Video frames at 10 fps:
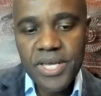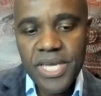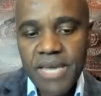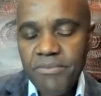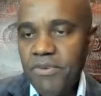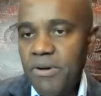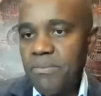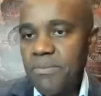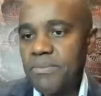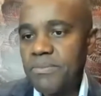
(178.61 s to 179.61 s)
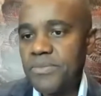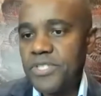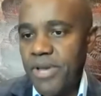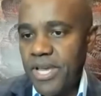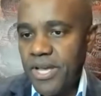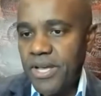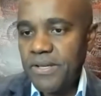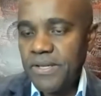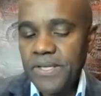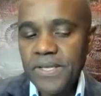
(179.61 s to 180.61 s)
came from Jamaica
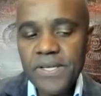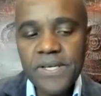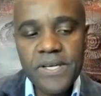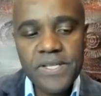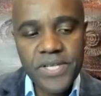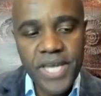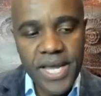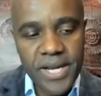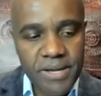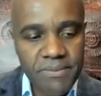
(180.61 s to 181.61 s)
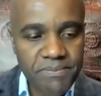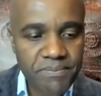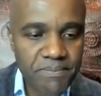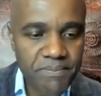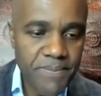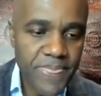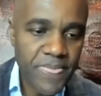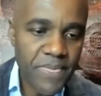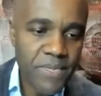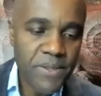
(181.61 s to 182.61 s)
to Canada.
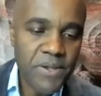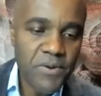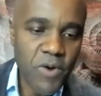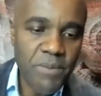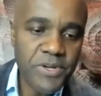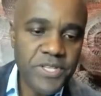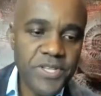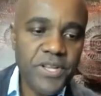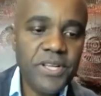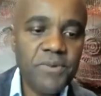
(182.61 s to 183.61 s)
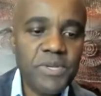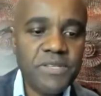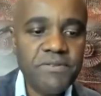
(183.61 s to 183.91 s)
Robert Sutherland was the